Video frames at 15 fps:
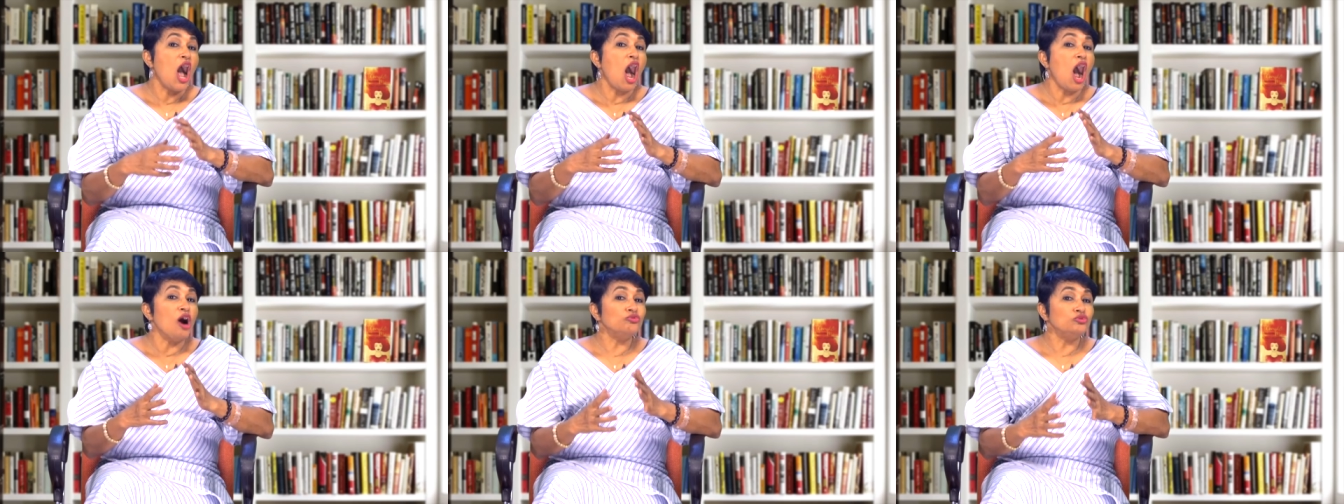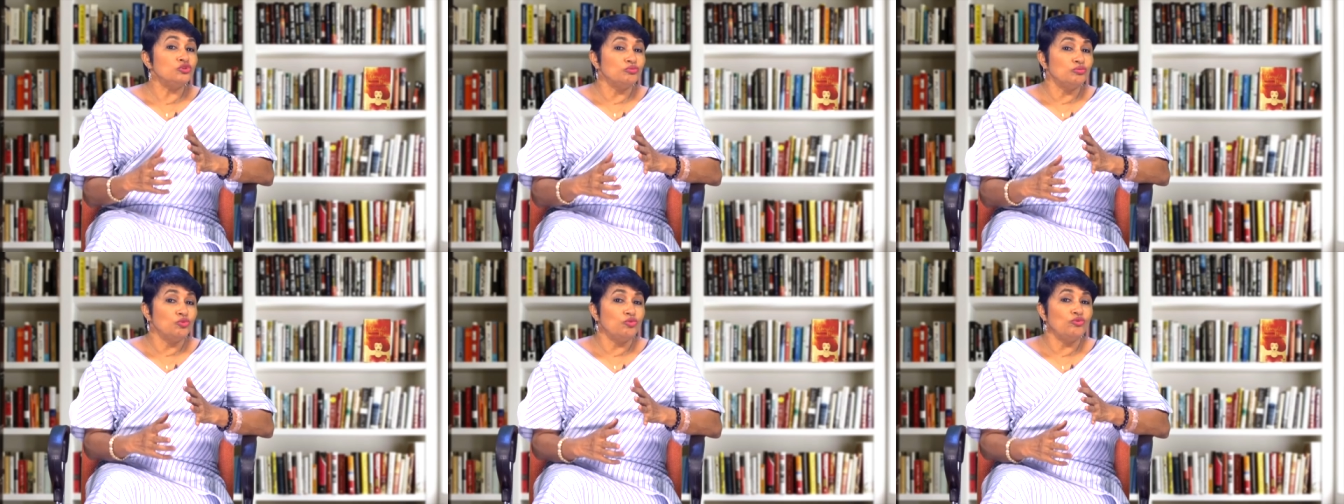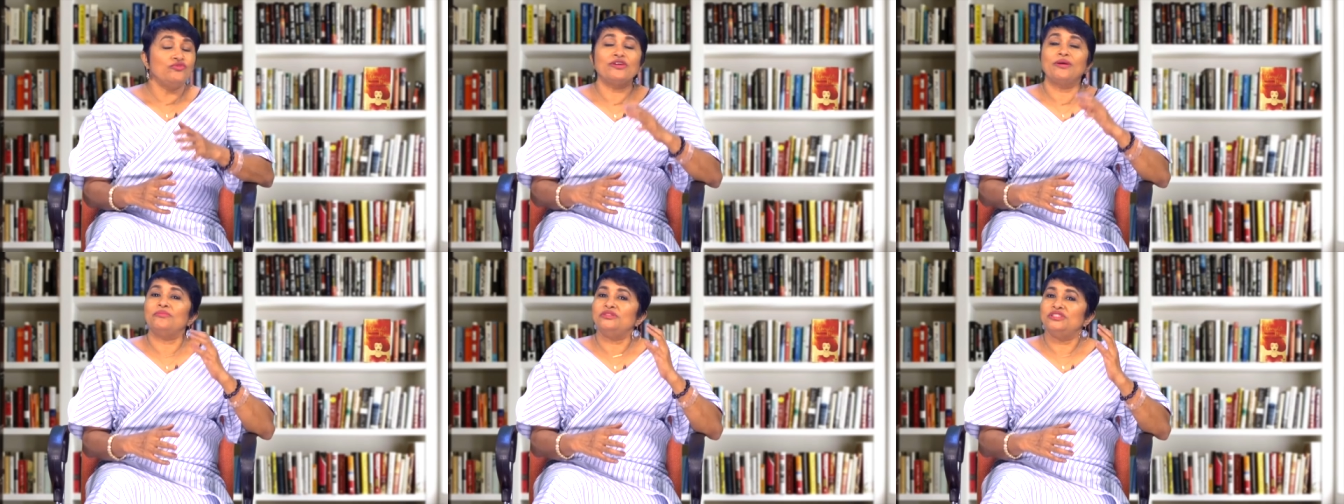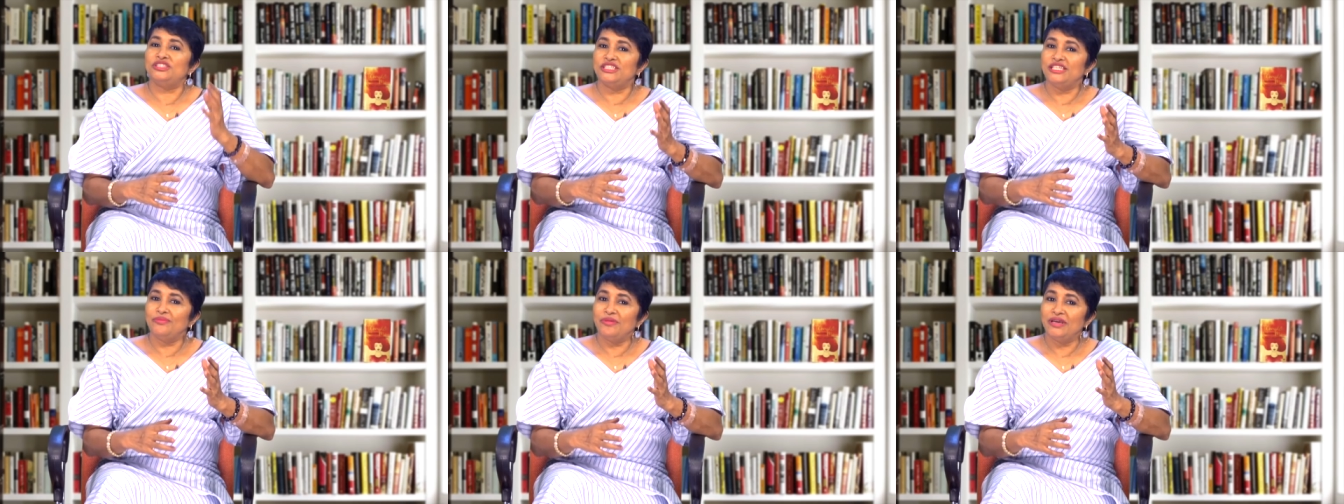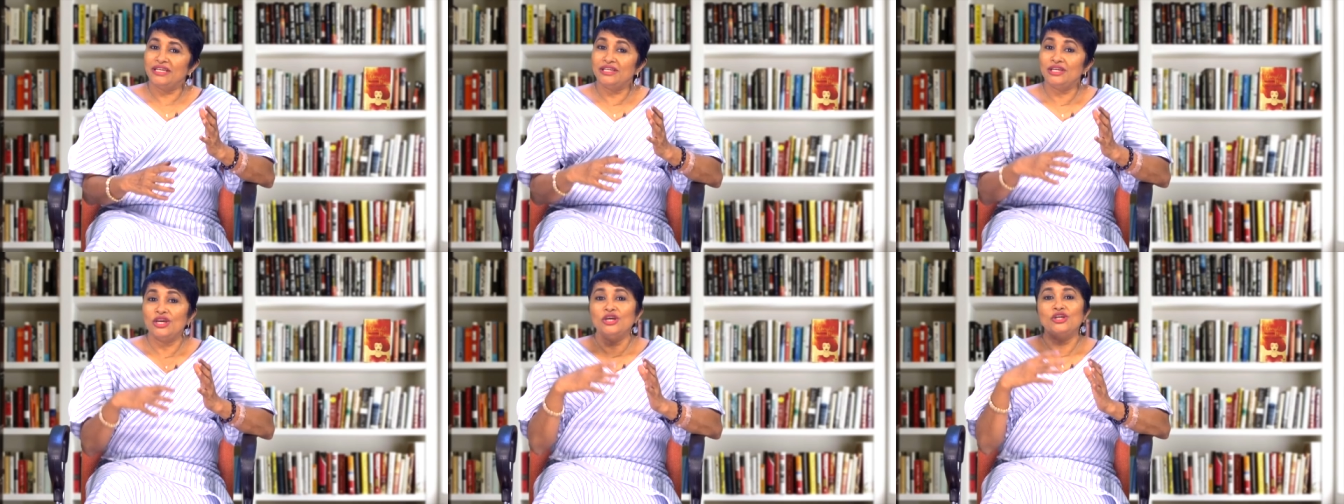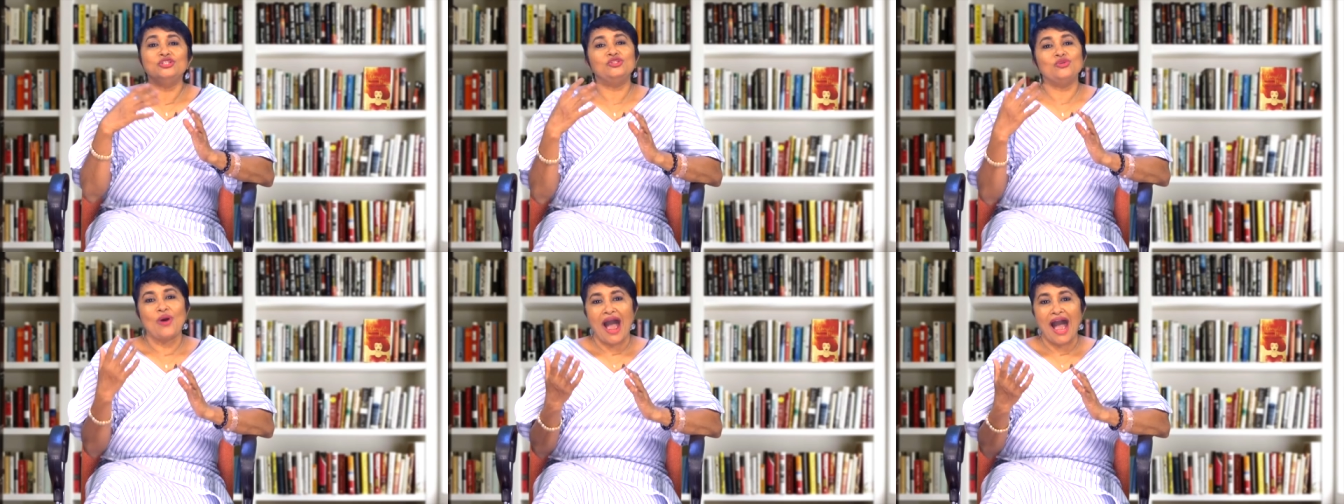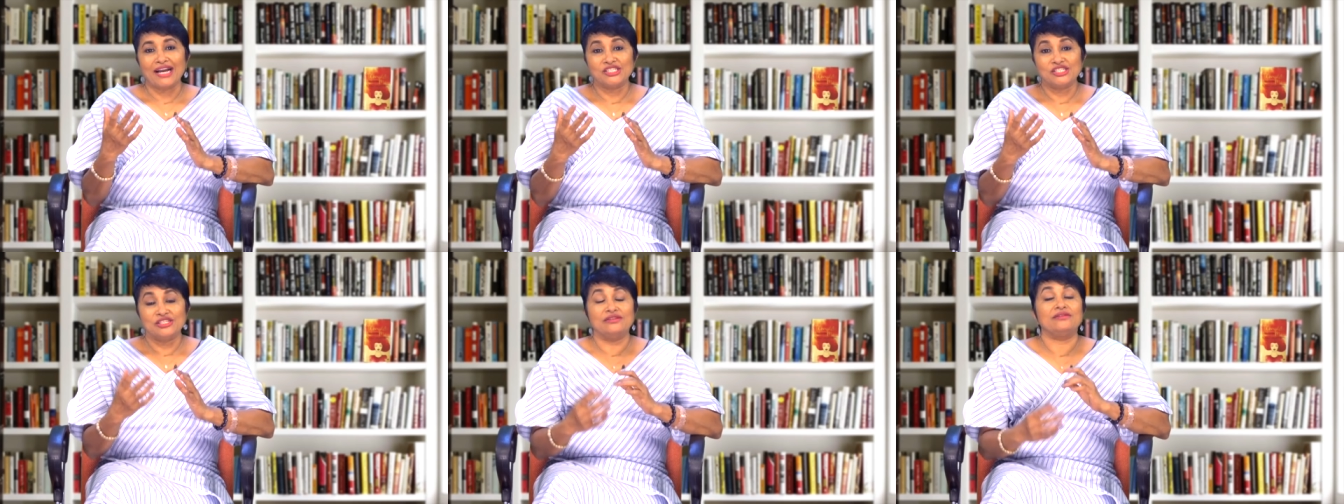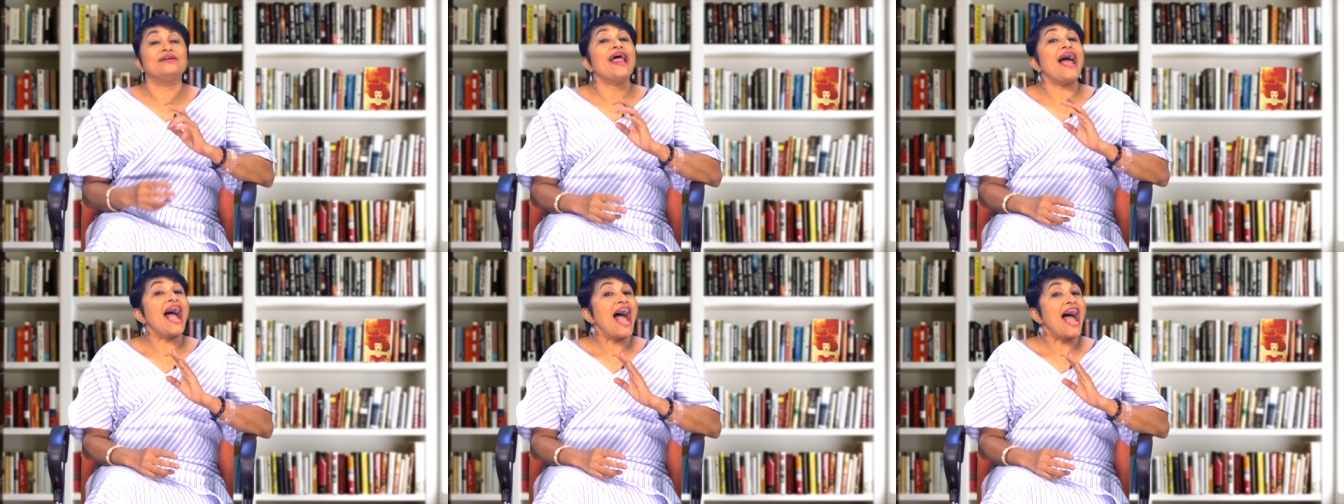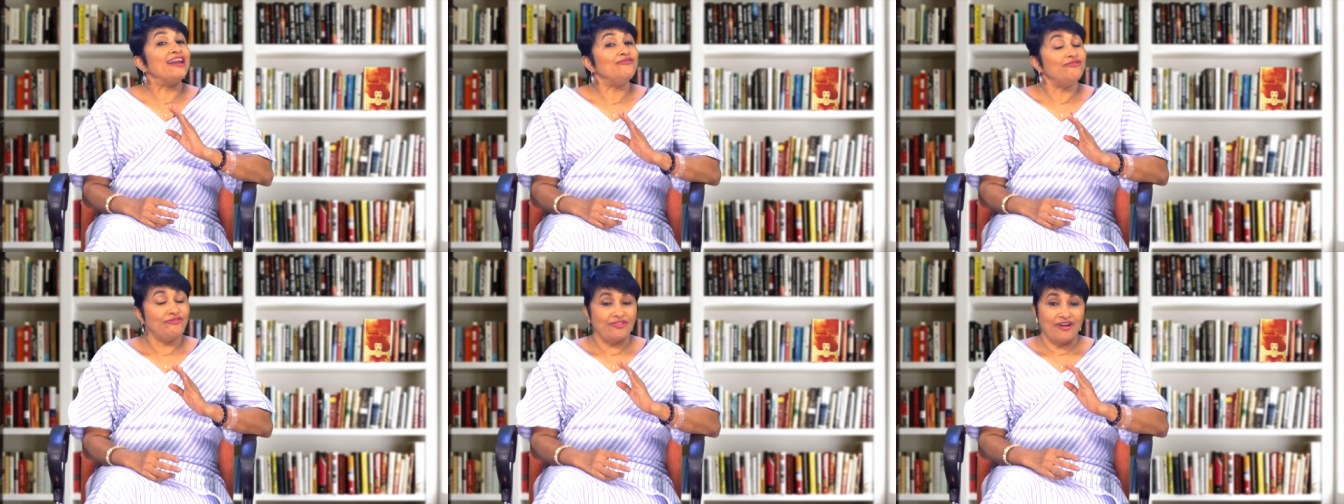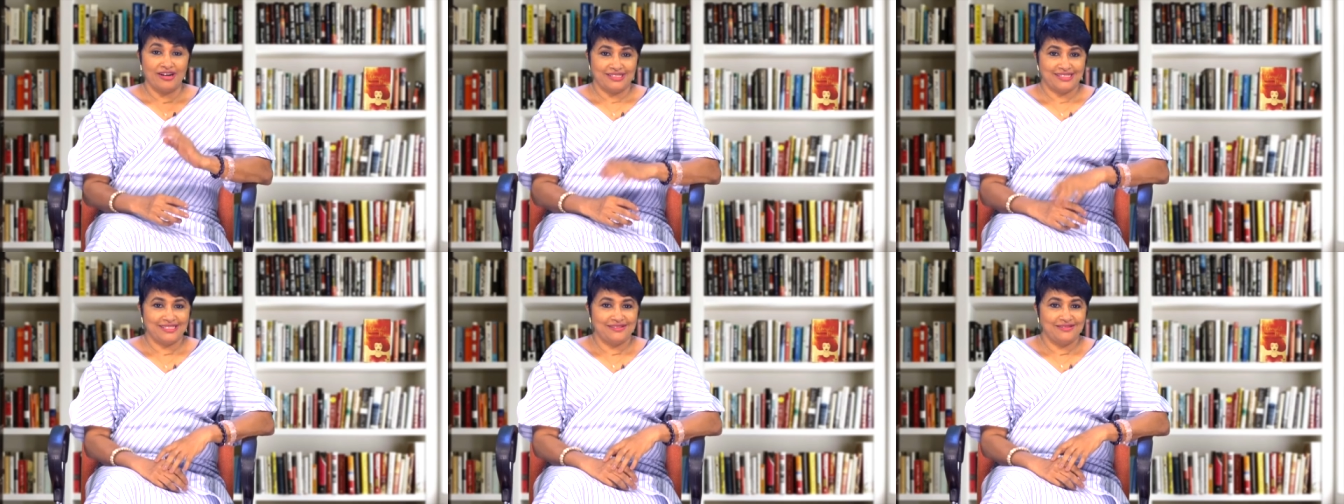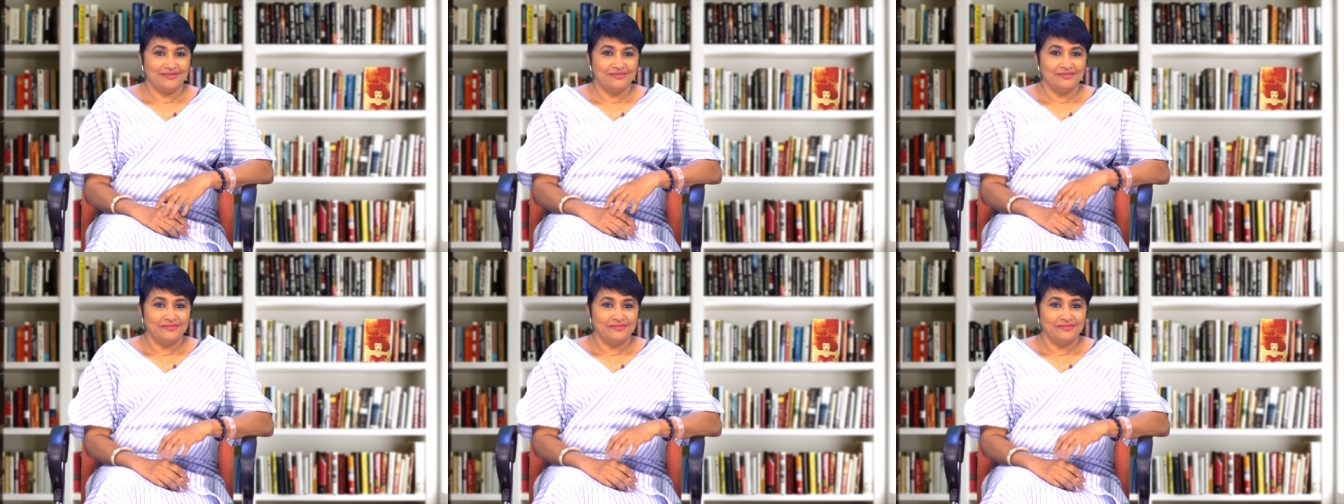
how to move from dreaming to action and fast.